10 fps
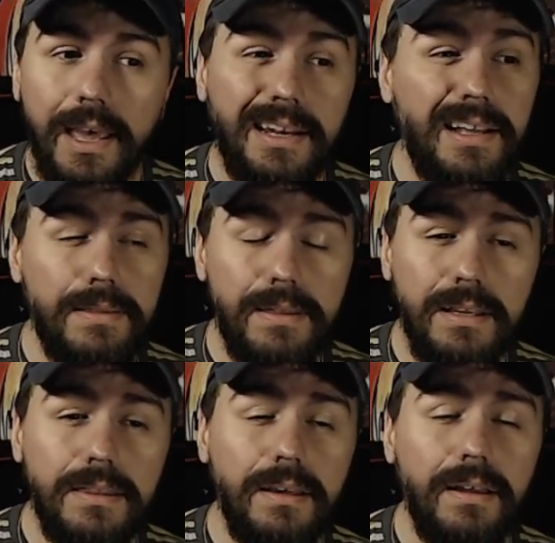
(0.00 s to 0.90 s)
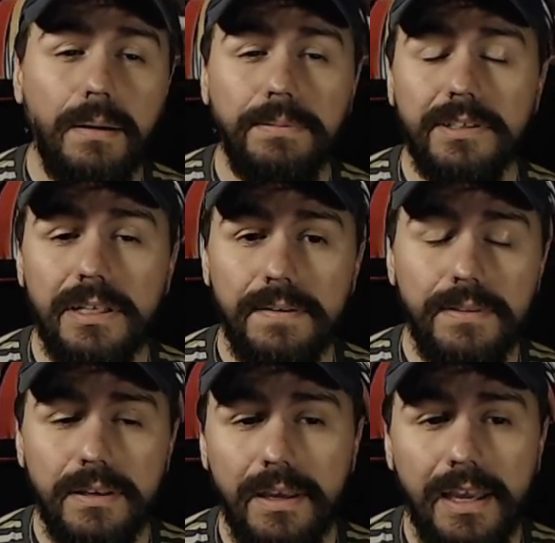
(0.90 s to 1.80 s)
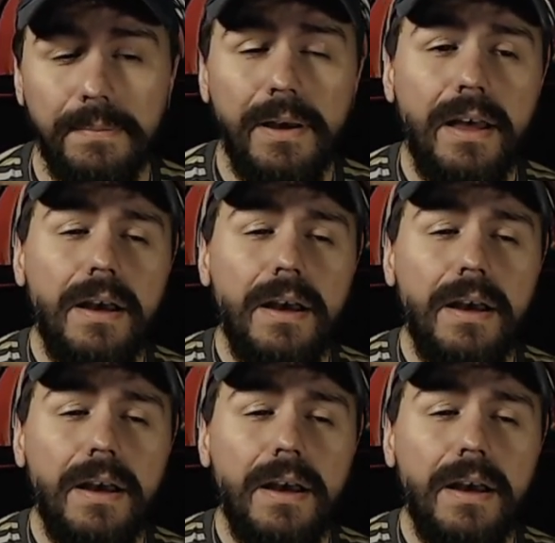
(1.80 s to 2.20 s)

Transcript: and I think they'll help to give the game